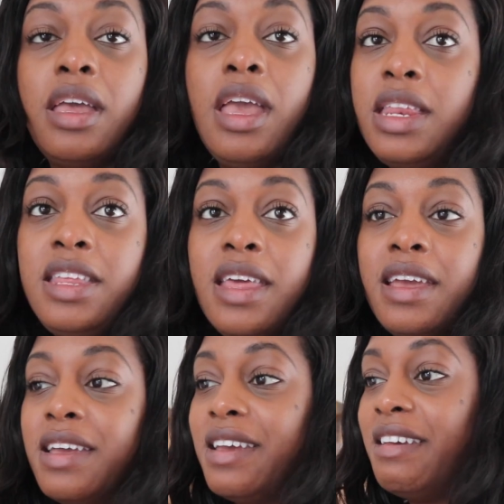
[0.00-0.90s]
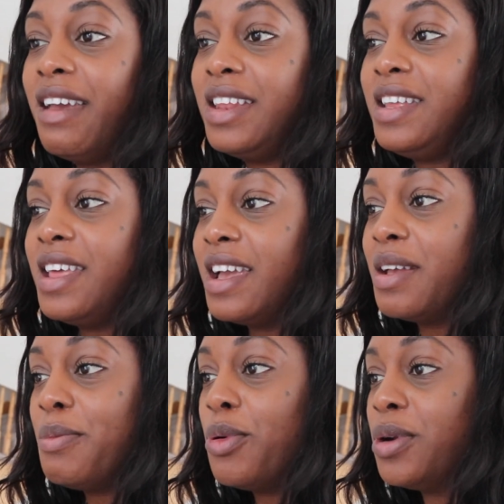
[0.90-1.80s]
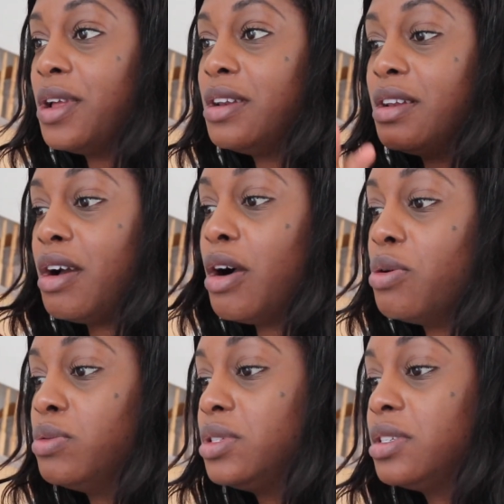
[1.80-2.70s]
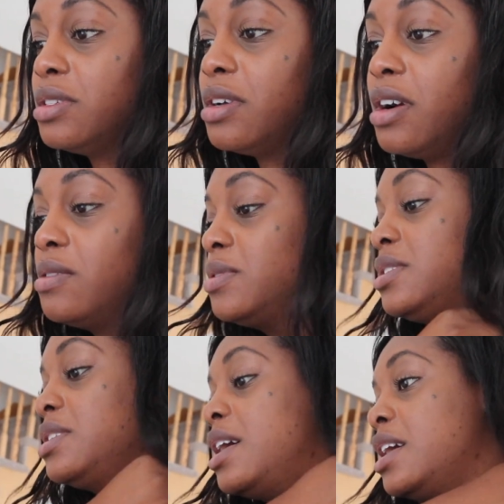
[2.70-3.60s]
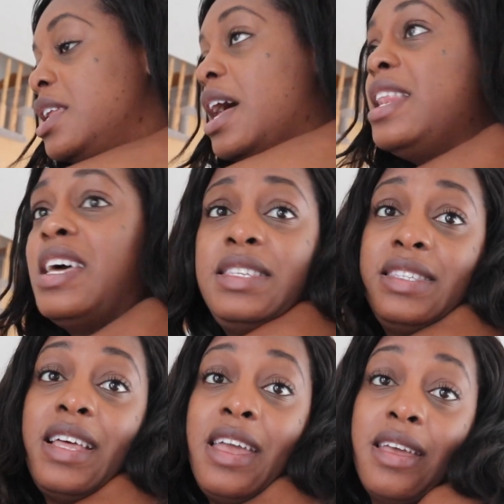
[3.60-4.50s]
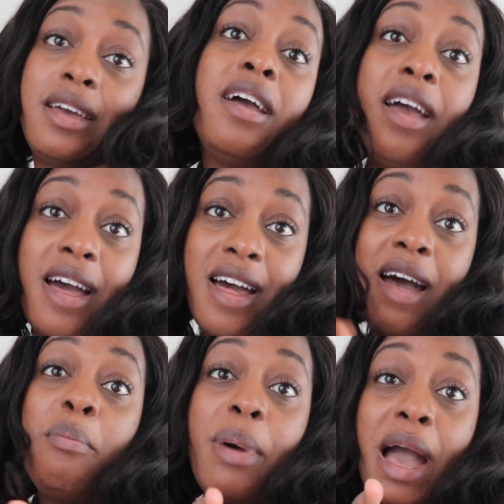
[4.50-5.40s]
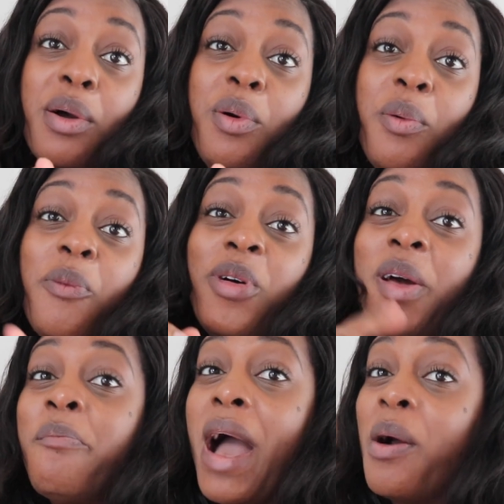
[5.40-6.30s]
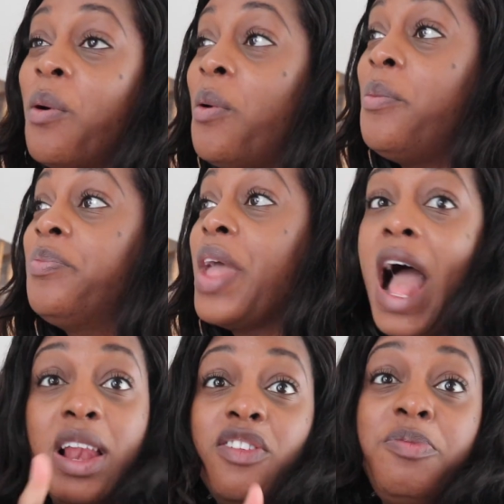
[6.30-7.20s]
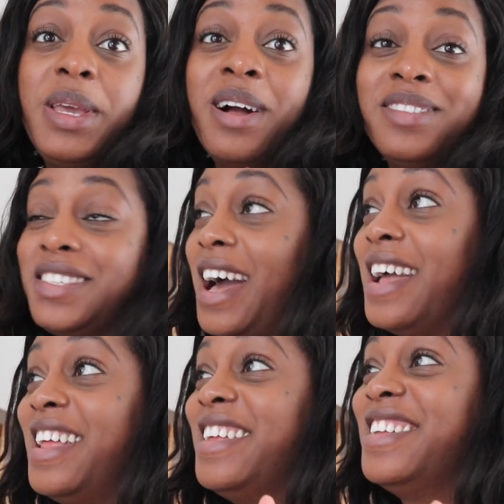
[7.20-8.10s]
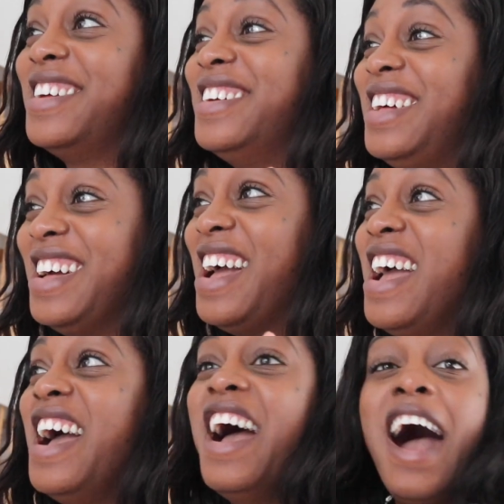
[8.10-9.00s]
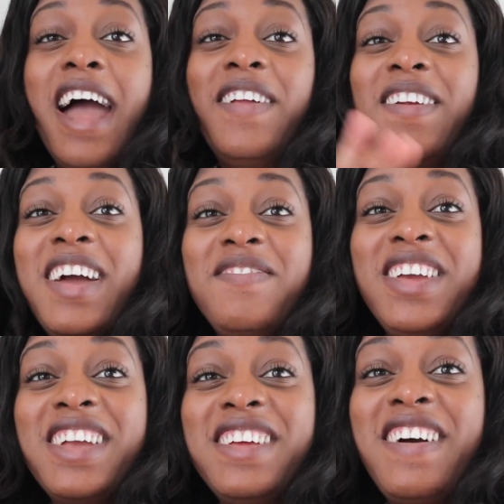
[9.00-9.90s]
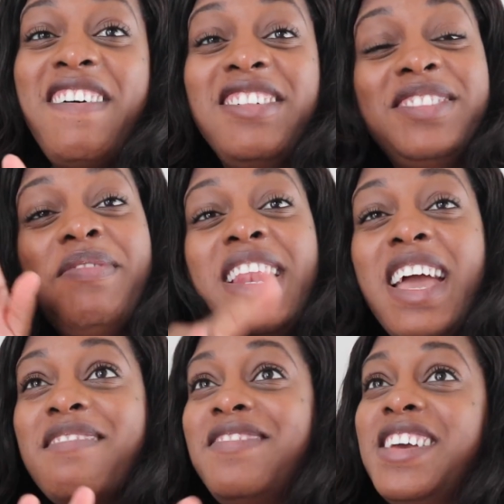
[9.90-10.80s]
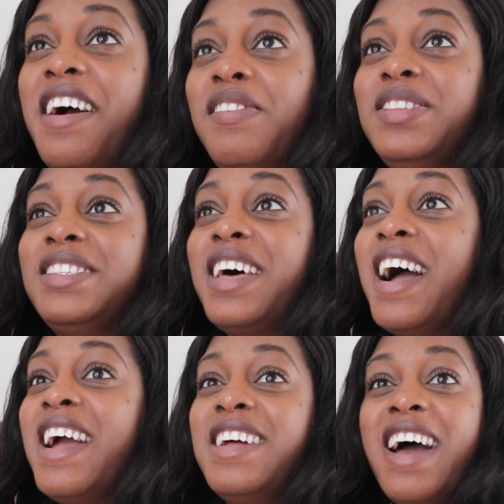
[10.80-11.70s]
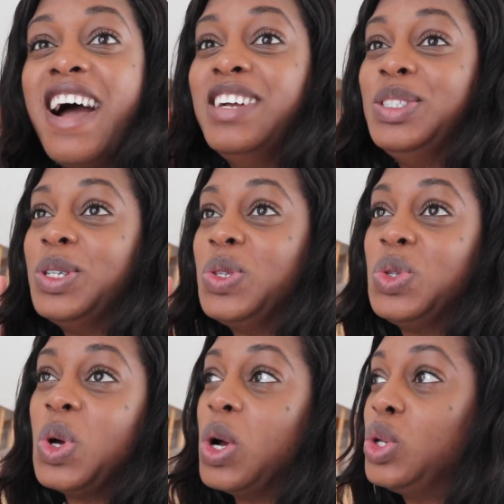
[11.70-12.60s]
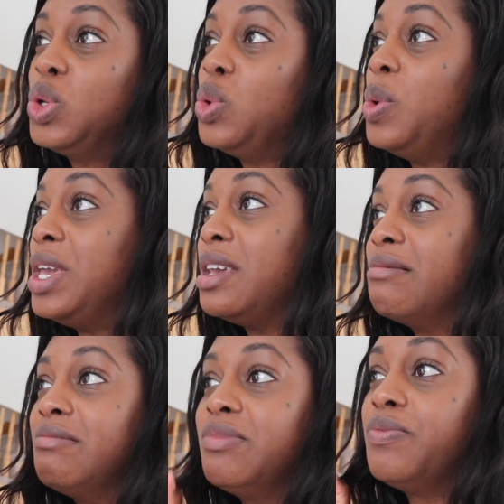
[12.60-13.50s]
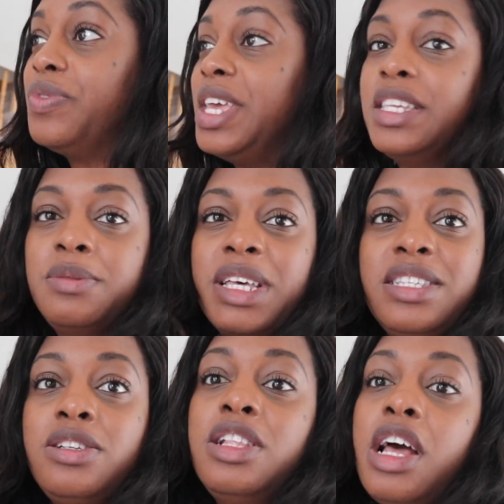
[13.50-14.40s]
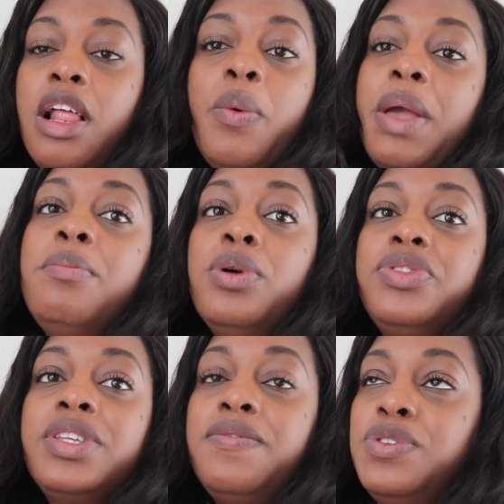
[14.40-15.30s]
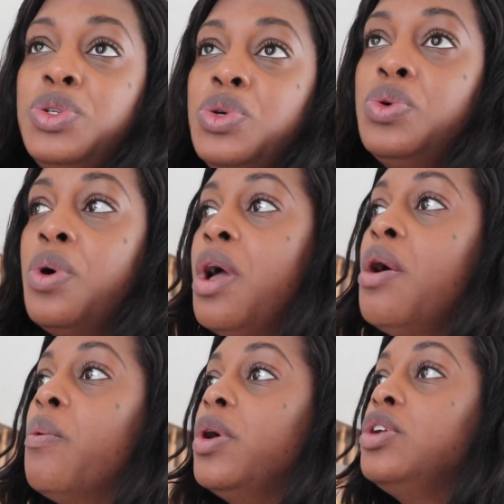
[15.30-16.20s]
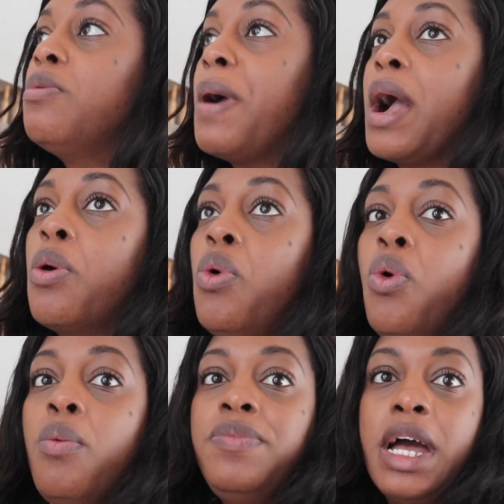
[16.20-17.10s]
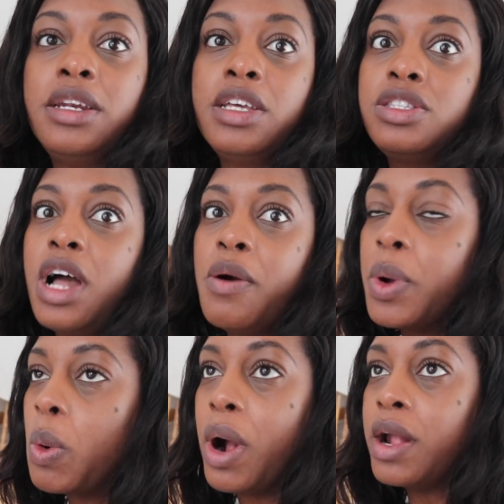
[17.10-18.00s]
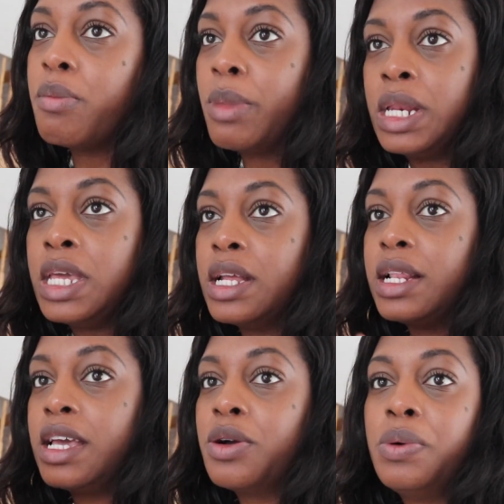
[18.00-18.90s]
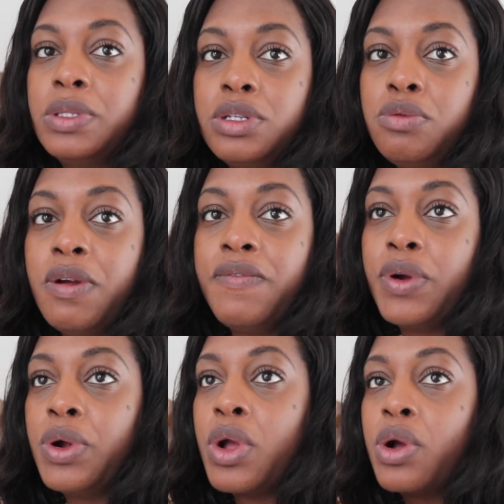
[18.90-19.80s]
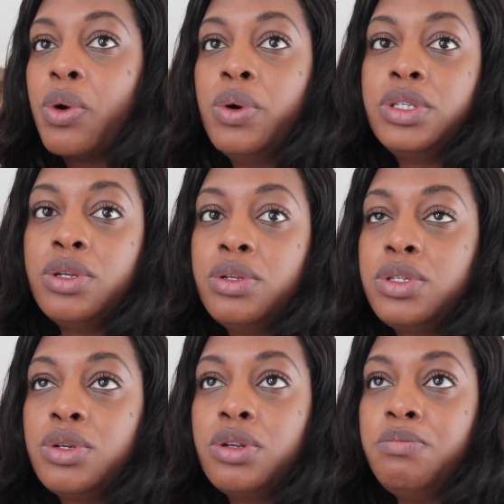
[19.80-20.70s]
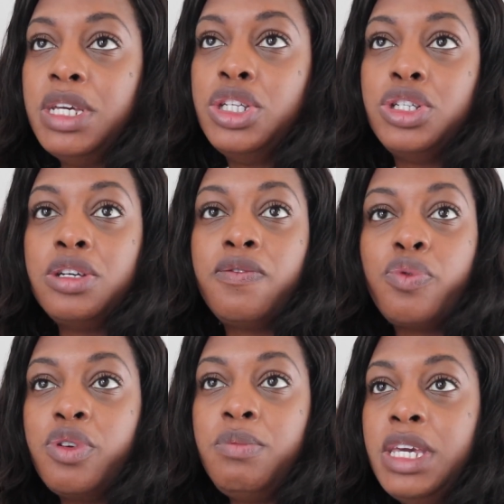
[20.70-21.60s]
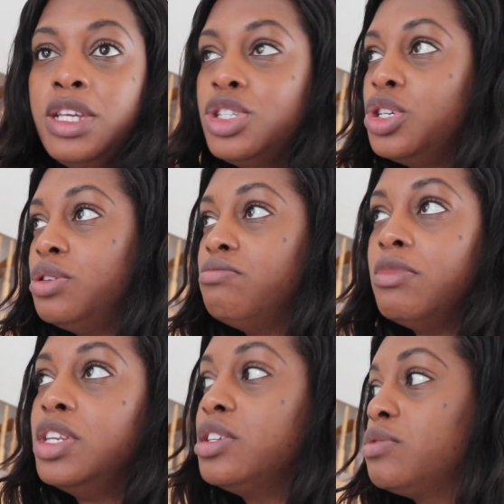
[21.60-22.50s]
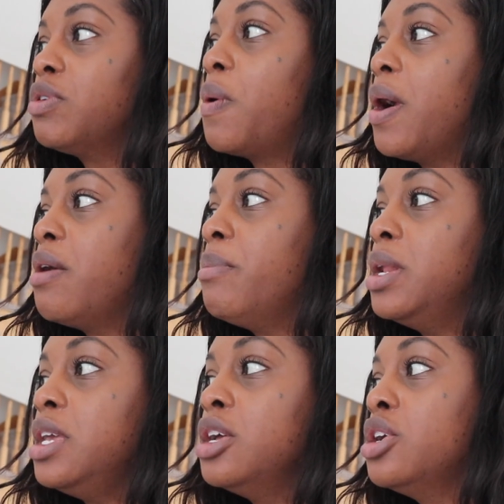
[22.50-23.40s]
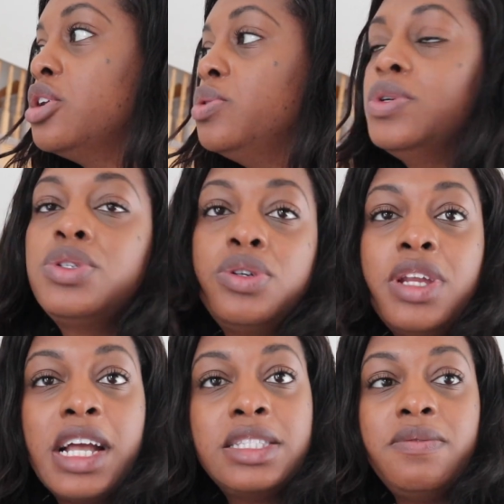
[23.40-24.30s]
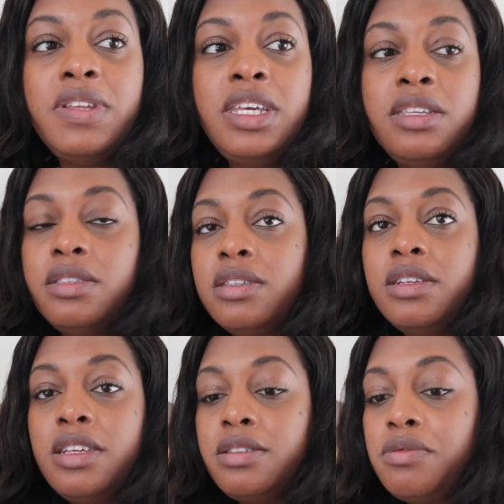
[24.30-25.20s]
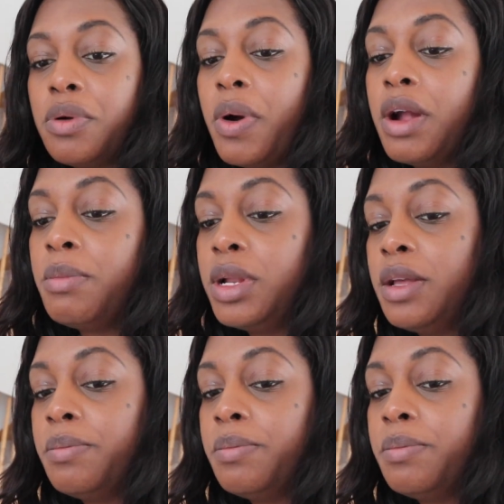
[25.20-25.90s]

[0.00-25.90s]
Any day more than outside, unless like I'm back home. When I'm back home, I love being outside. I don't like being in the house, but I like being outside and just doing things, because there's way more stuff to do when you're back home that does not require money, like going to the river, going to a certain beach, a free beach. It doesn't require money. Doing certain activities, it doesn't require money.